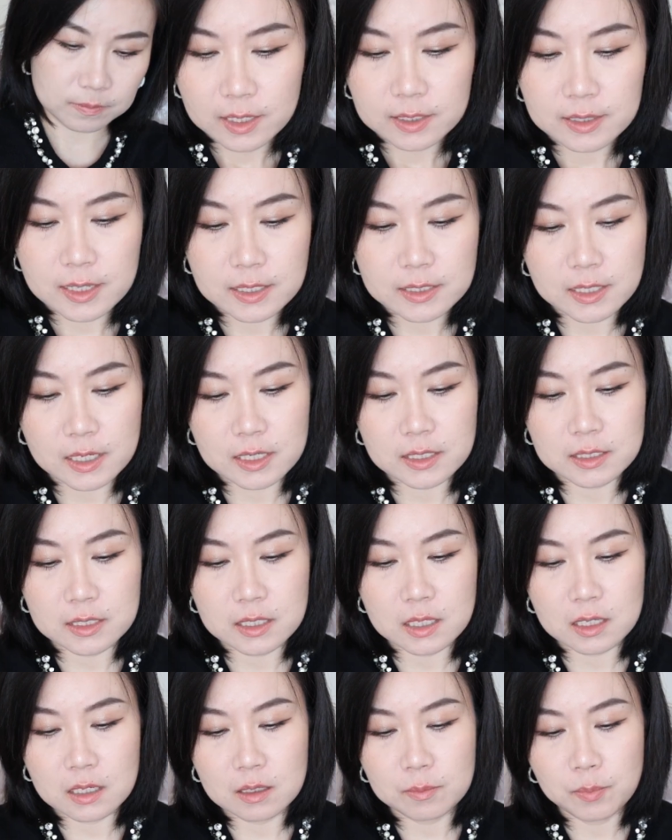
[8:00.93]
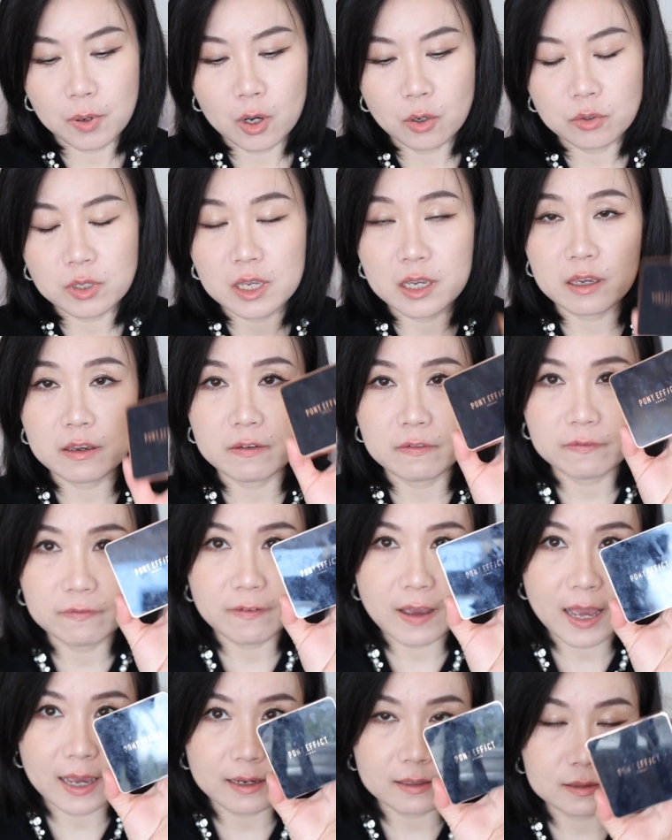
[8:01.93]
This is the Pony
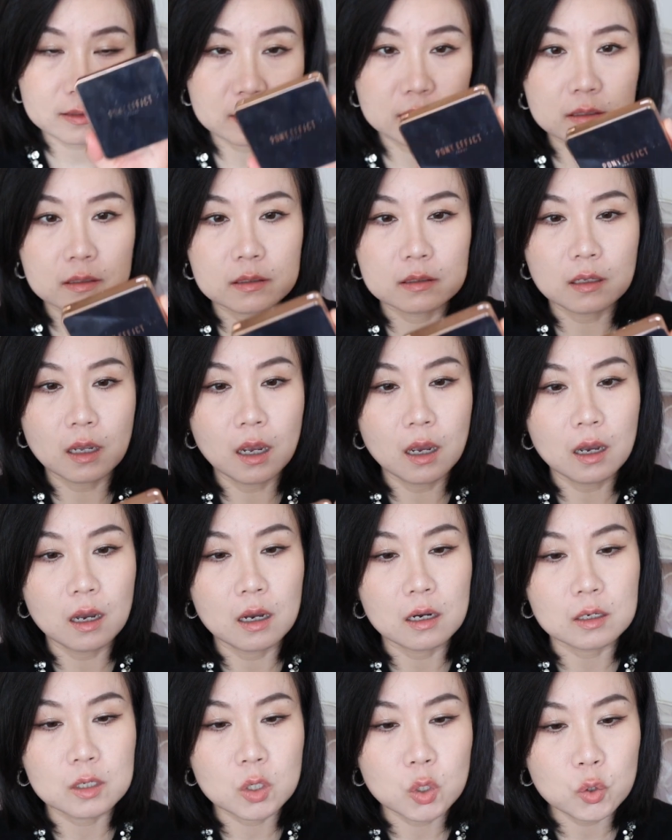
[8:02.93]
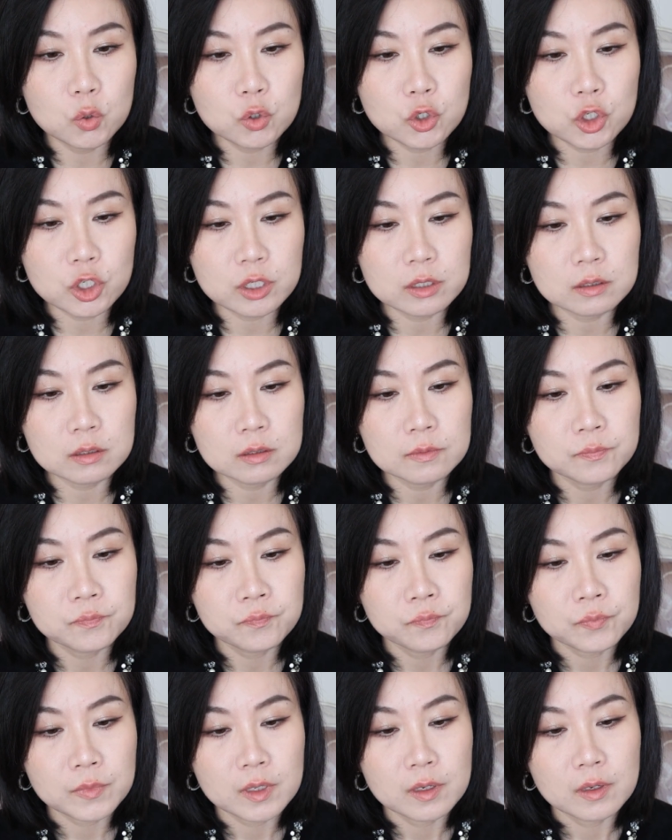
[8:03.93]
Effect Cushion
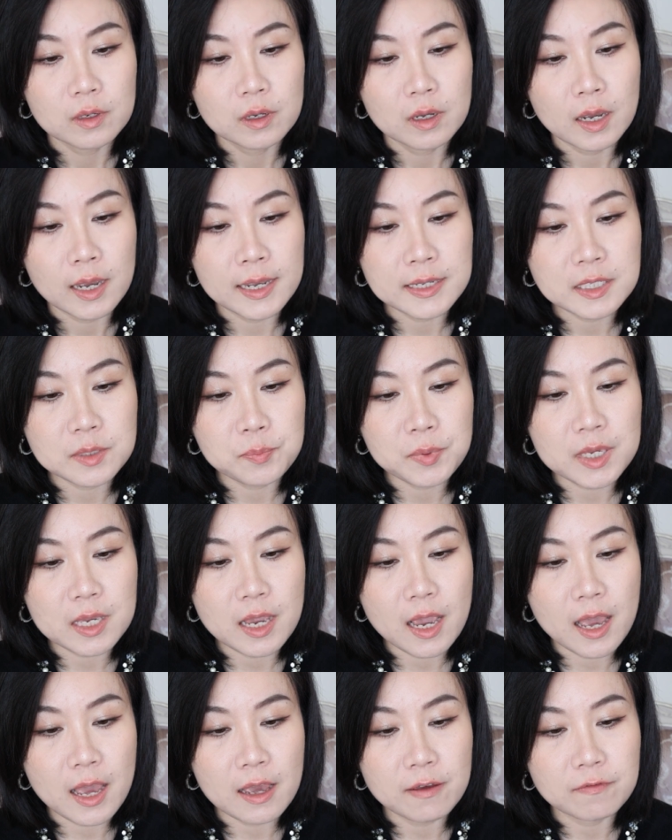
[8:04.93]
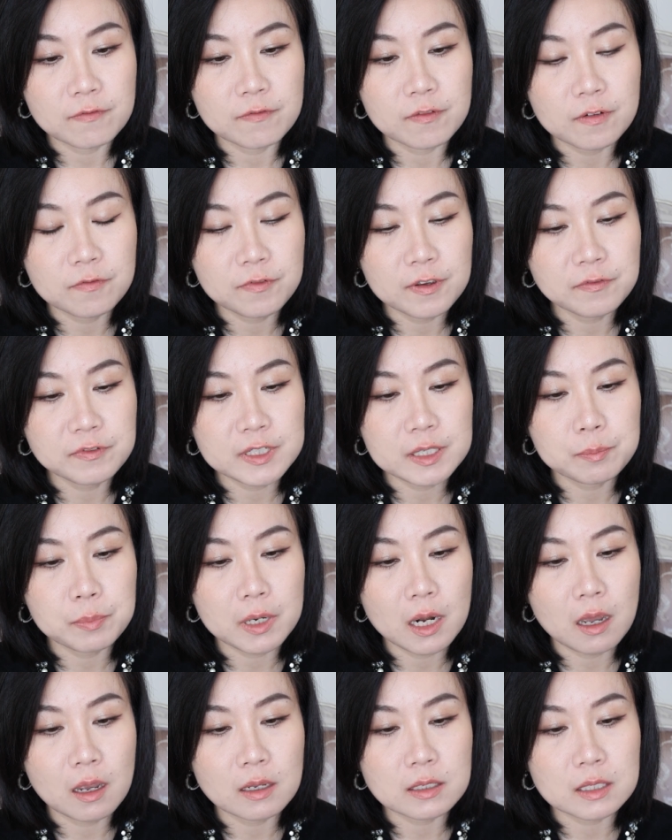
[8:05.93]
SPF 50+
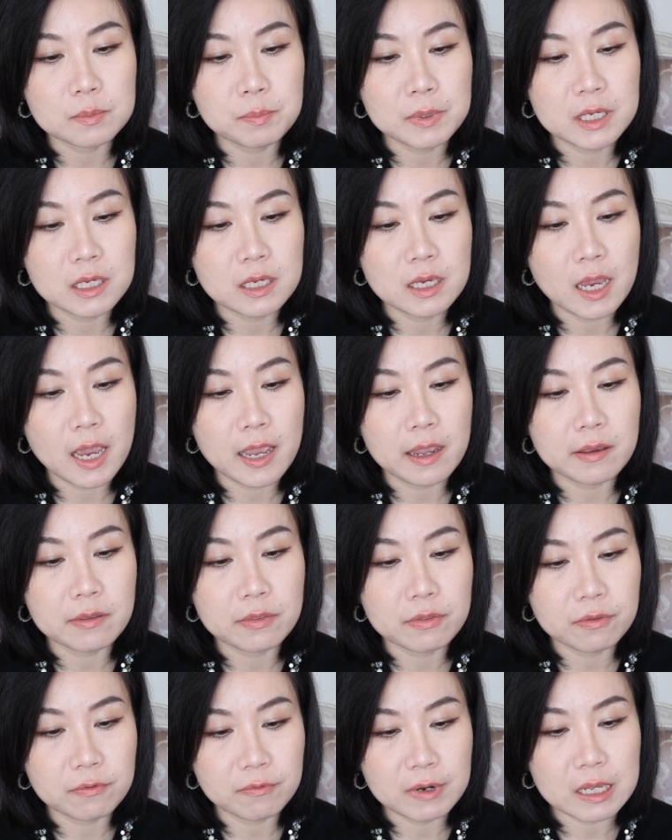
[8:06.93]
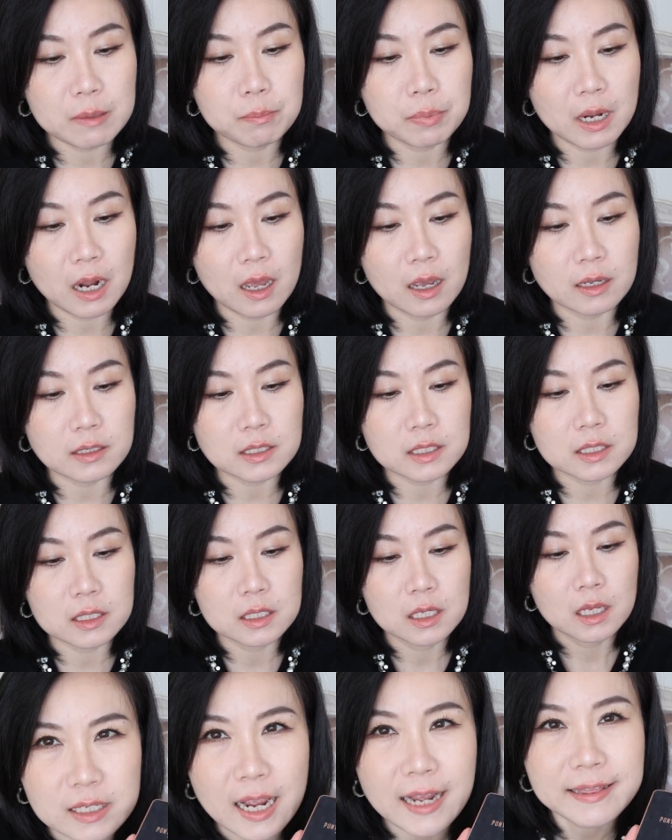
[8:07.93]
PA 3+.
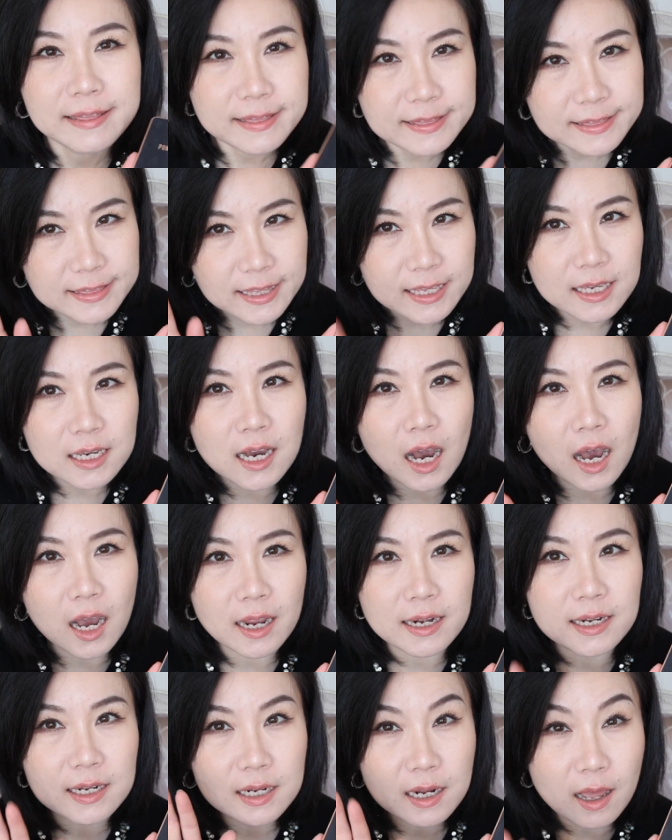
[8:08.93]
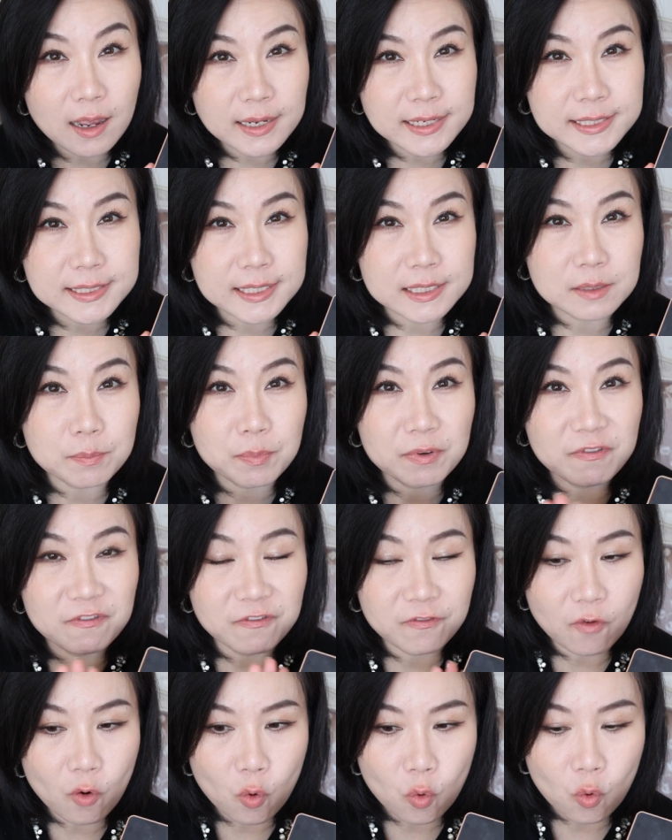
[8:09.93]
I think I liked it
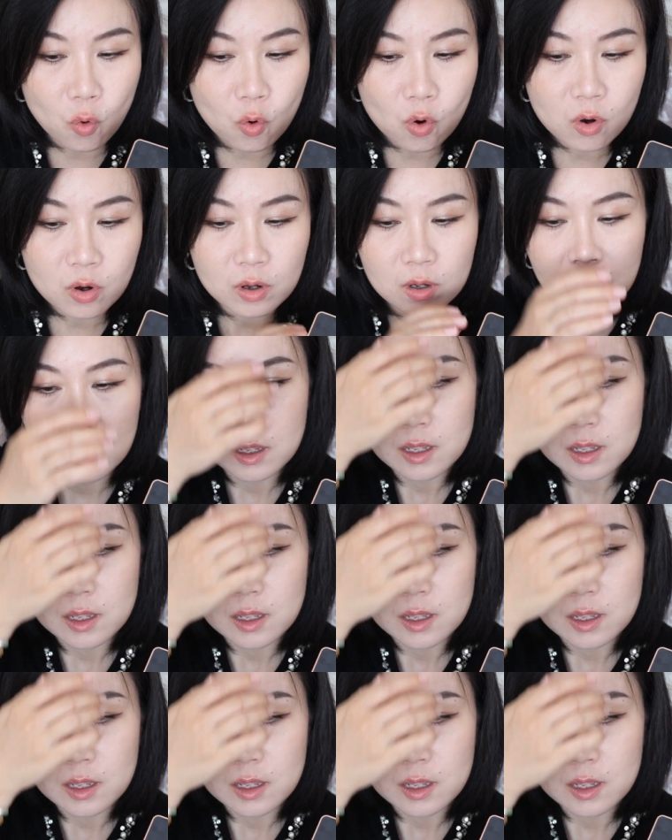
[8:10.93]
before.